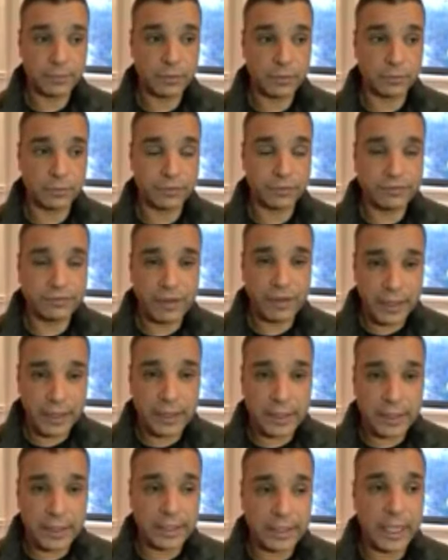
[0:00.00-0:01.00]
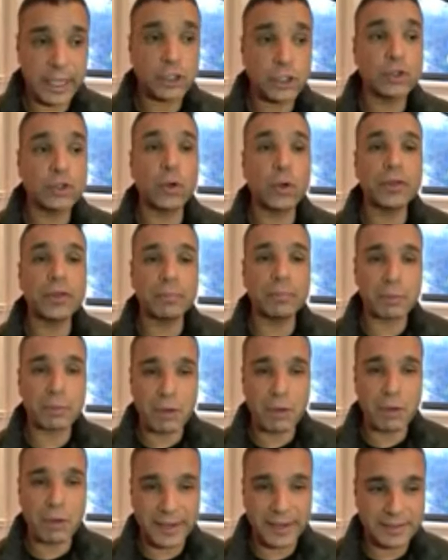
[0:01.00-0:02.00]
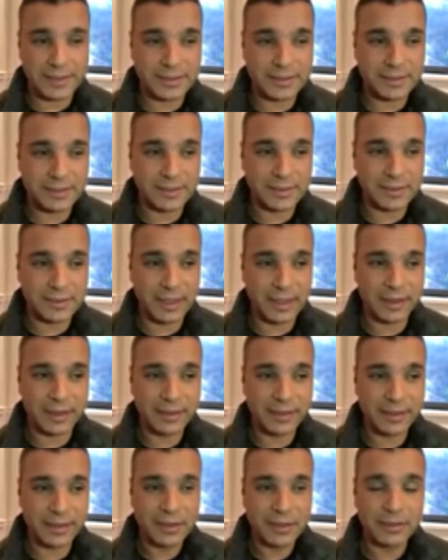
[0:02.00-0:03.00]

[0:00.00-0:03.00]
to finally enjoy the prize they,